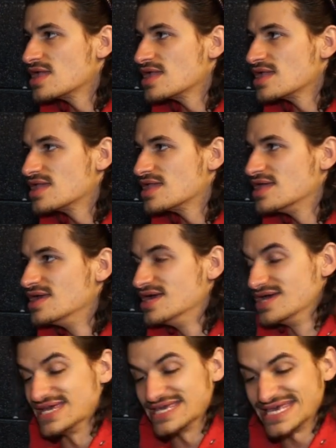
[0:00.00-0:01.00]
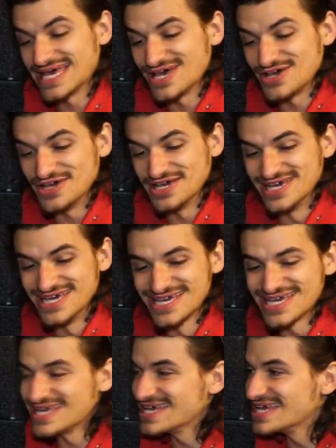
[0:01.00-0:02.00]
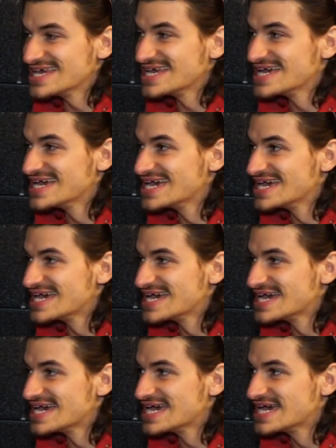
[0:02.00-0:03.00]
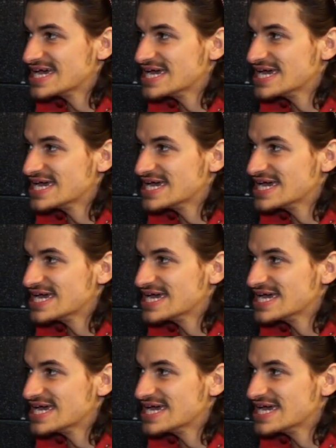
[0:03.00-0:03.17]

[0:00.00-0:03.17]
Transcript: This person isn't speaking.